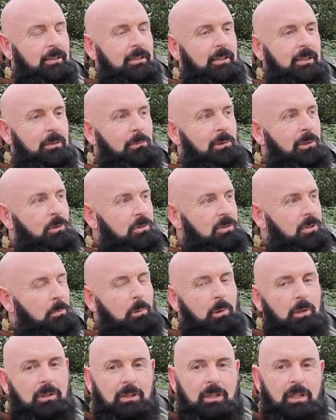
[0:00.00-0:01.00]
Give me loads of
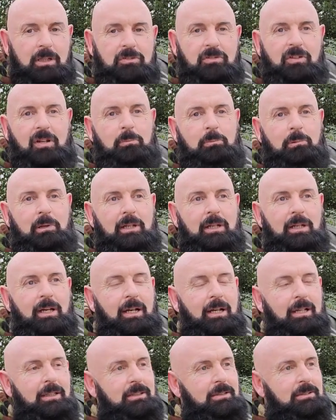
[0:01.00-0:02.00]
pointers, fair play,
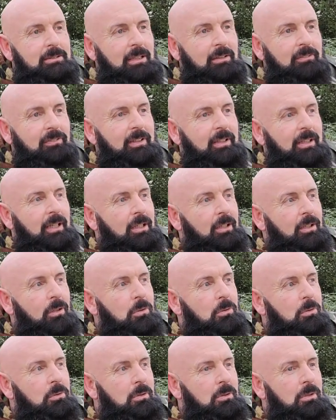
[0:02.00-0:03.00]
stuff I didn't
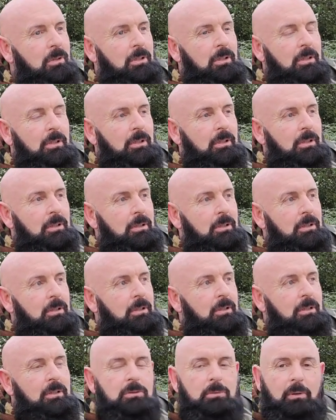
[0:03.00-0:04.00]
know.
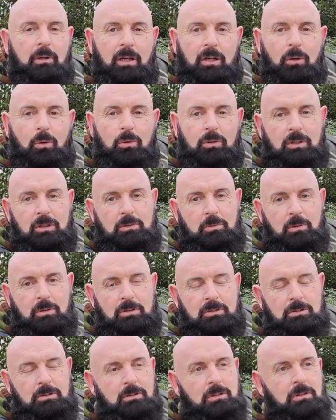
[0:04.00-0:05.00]
Because what I noticed
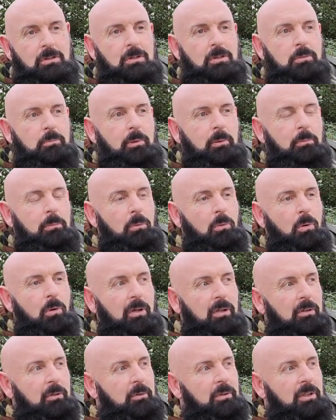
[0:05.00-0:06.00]
was people
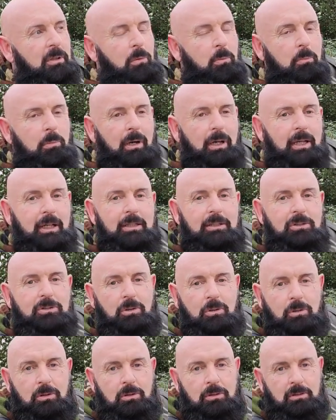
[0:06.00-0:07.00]
walking around here with buckets,
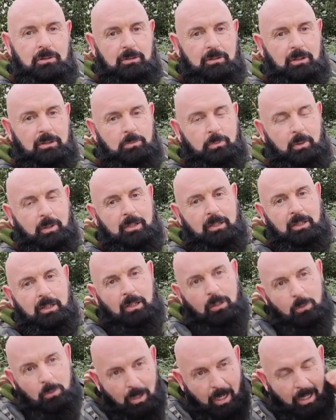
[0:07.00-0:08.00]
so that's one
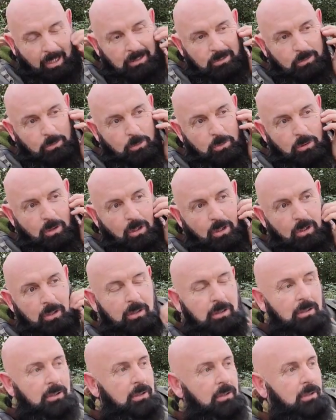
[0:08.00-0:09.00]
thing you can't do here.
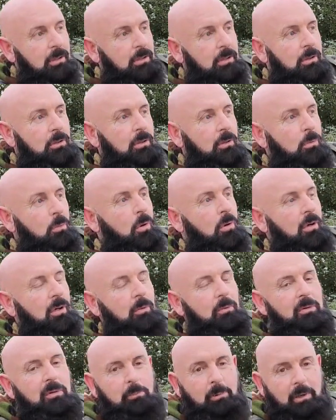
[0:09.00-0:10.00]
You can walk
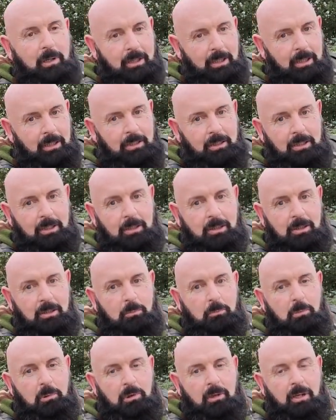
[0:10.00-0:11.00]
around with a bucket,
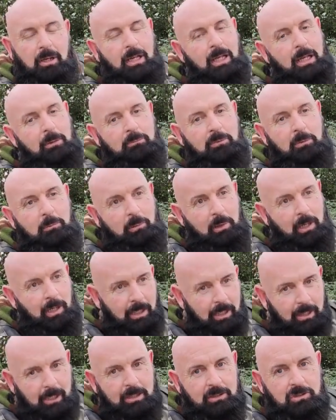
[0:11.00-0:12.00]
put in an empty
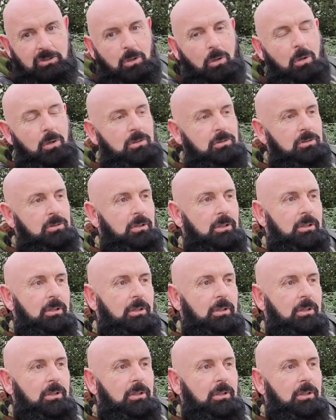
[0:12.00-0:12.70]
peg, and that's yours.